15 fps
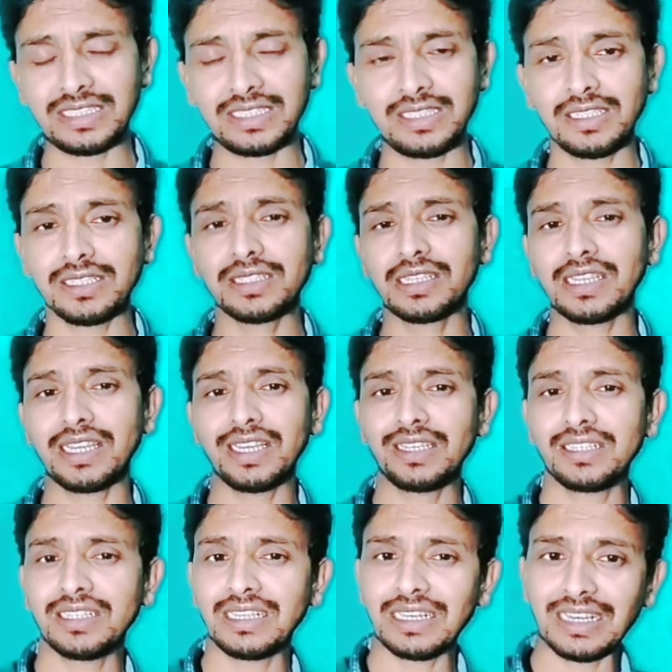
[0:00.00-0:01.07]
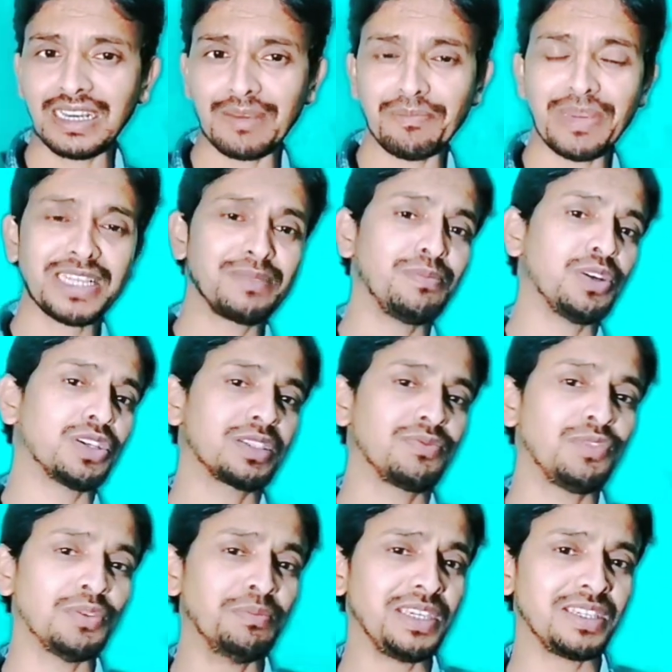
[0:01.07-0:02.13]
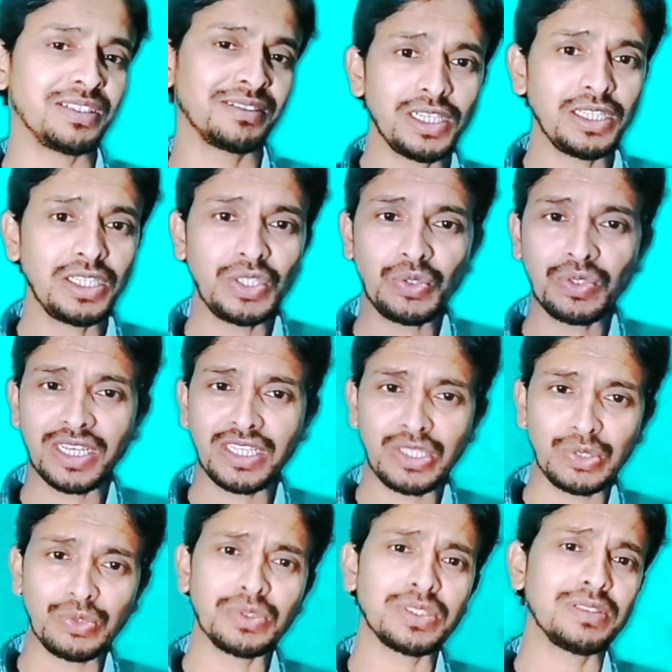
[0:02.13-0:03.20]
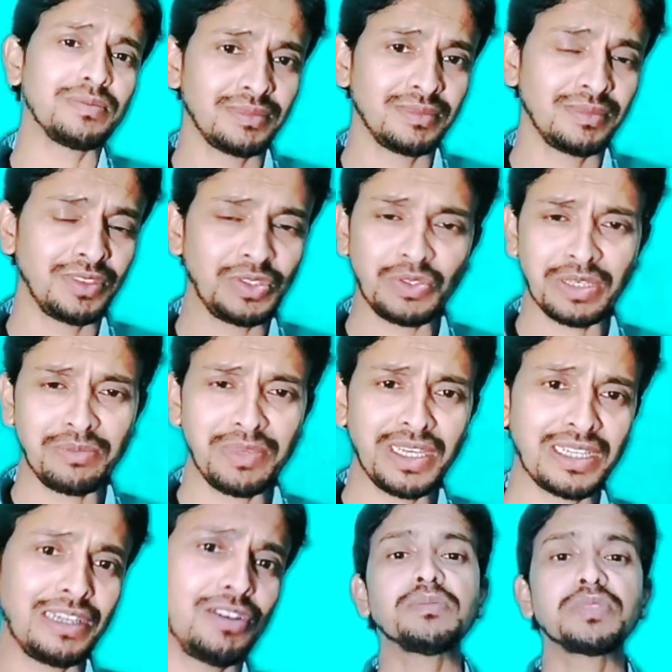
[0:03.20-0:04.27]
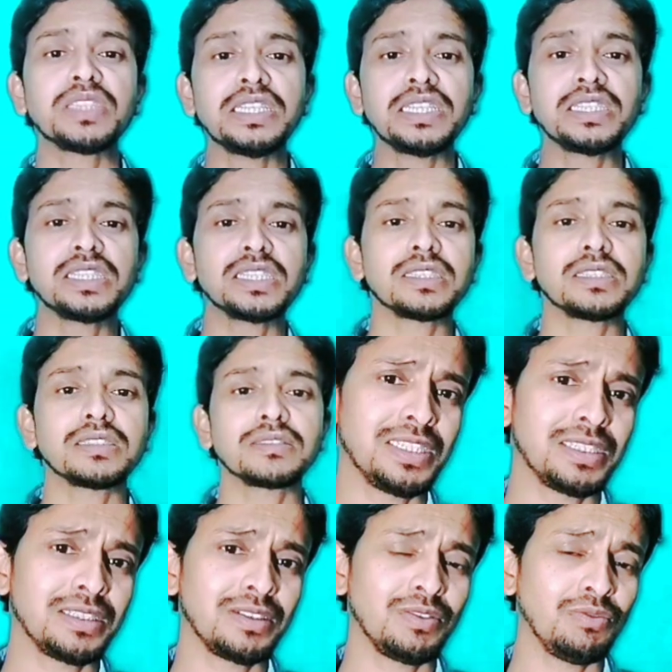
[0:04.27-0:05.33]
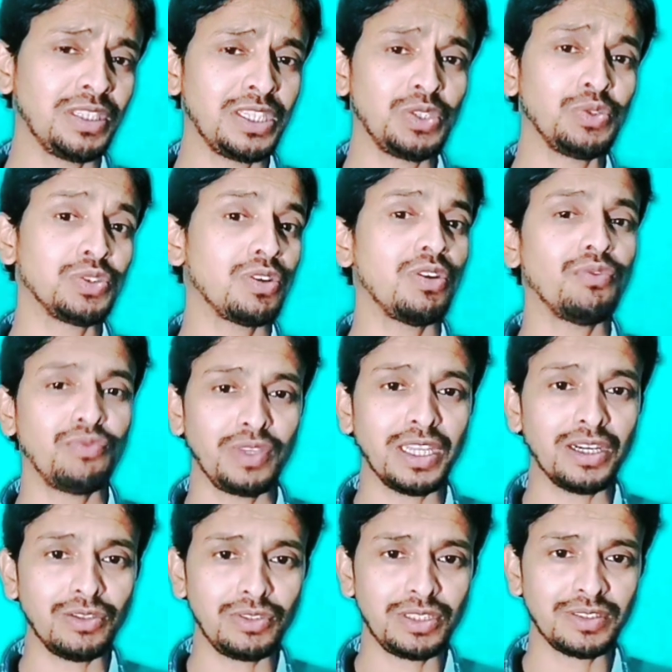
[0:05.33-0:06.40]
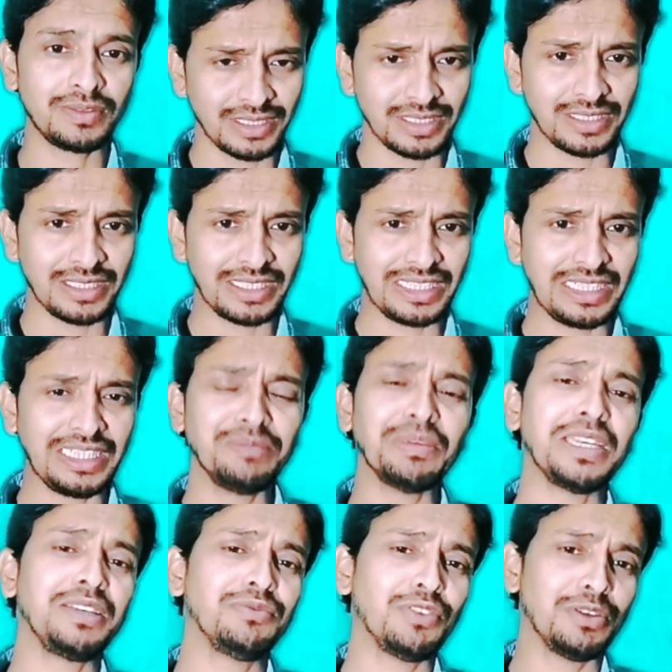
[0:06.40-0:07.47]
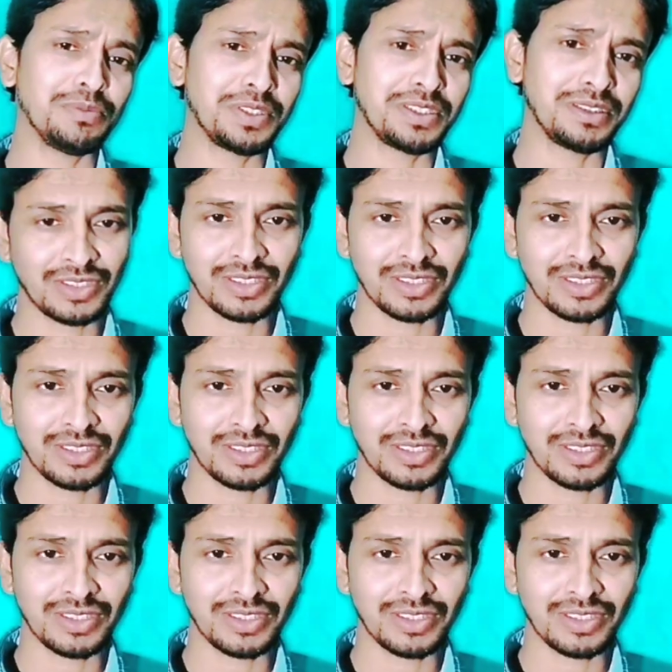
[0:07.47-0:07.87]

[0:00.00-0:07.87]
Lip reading: just like a matchbox for me. You can make lots of senses with the use of without in many forms.